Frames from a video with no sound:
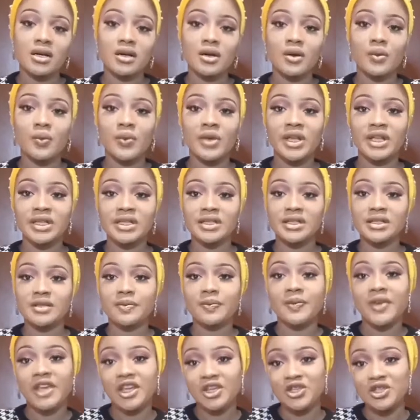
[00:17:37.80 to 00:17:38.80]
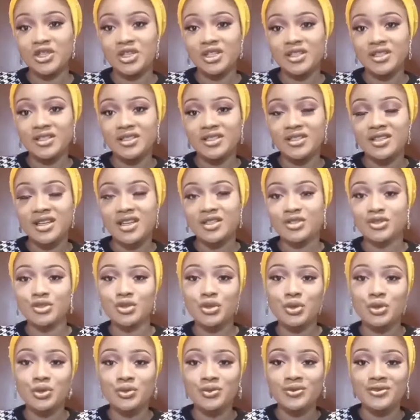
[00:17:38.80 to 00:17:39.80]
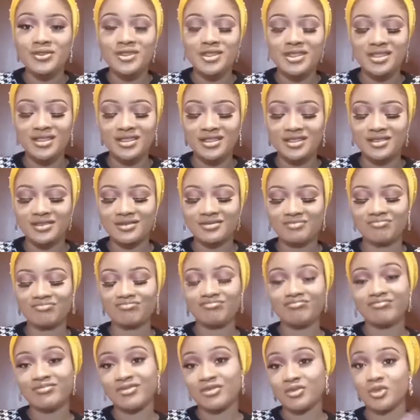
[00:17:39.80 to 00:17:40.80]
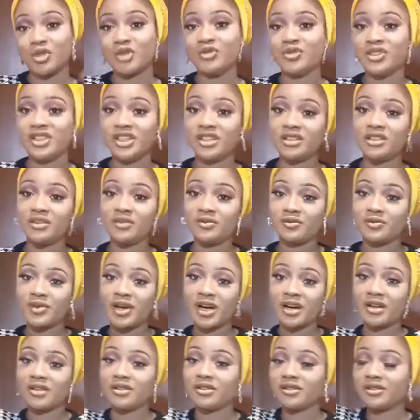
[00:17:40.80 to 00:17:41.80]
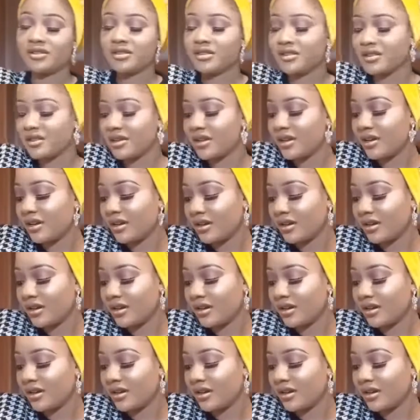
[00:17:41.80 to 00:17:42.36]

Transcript: with pigeons and doves, but I really love parrots.